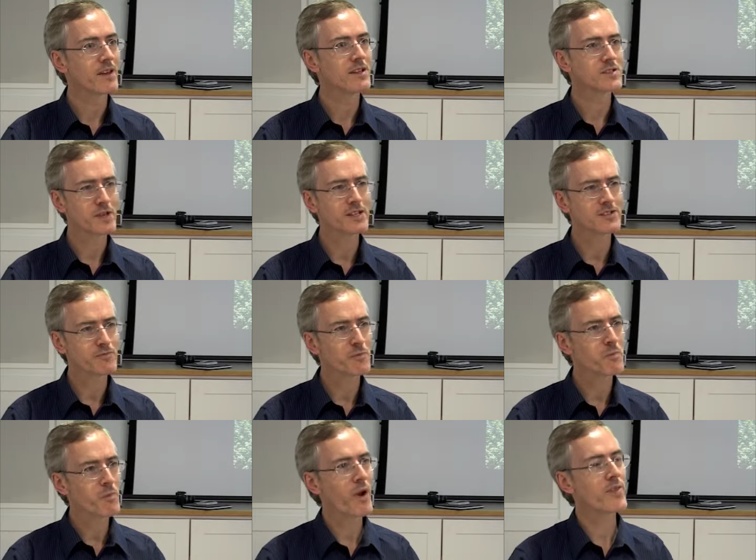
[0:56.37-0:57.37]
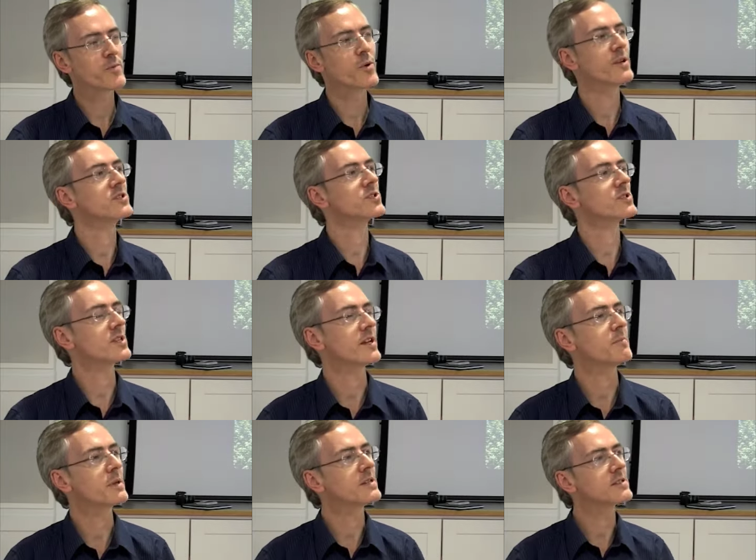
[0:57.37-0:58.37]
It's rather more
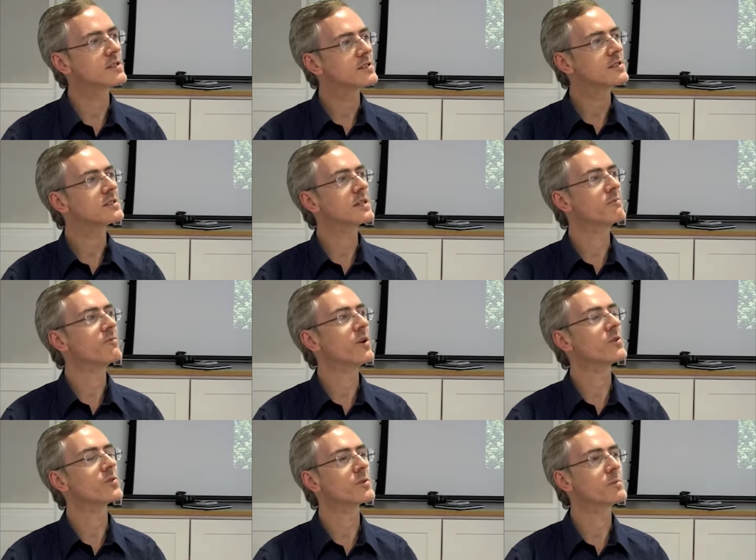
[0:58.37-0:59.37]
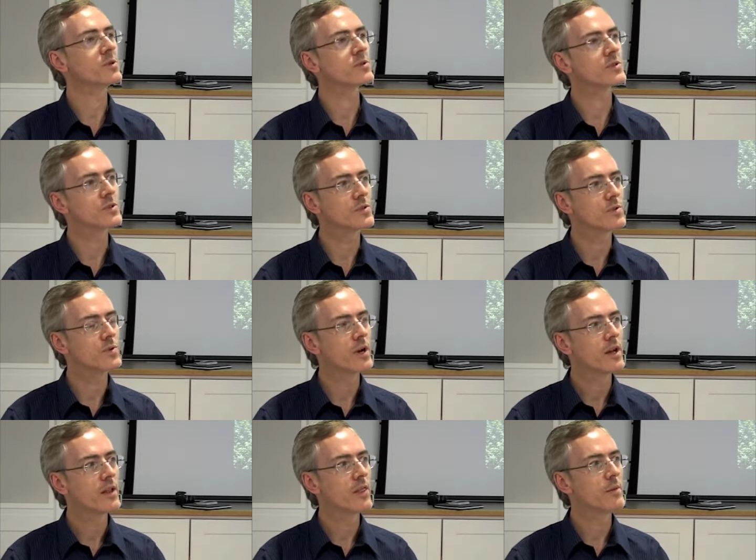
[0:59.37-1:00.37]
interesting because it doesn't seem vulnerable to
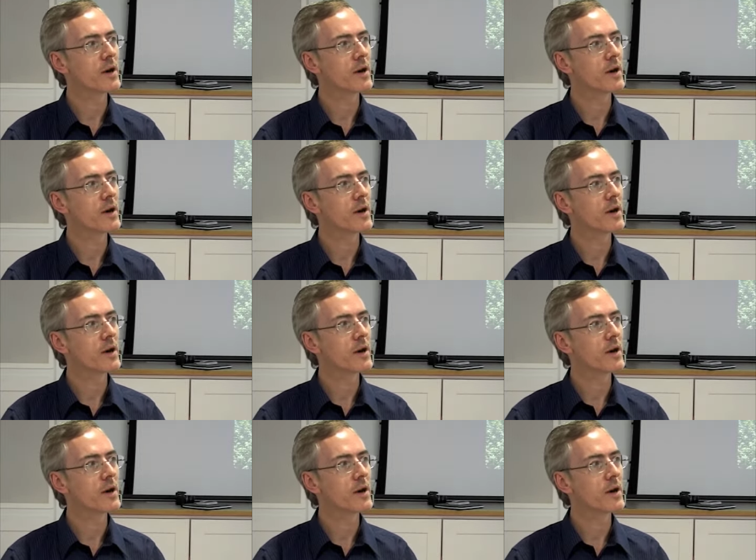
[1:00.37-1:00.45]
the